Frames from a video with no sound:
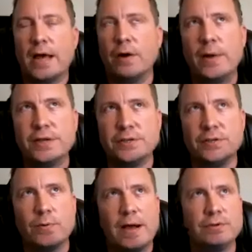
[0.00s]
kind of raises
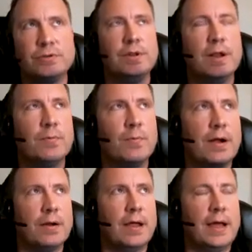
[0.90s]
a question.
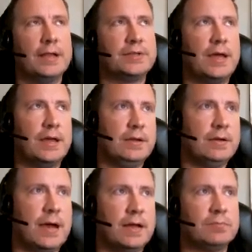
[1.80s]
As a
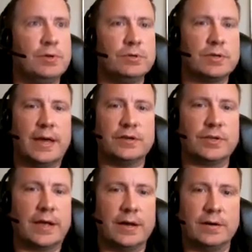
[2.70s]
music
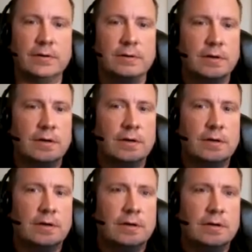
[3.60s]
educator,
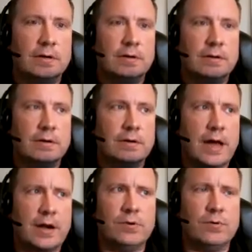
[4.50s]

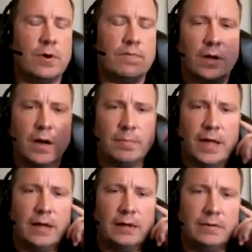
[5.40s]
how do you overcome
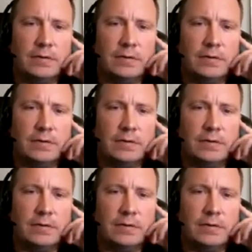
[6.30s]
that?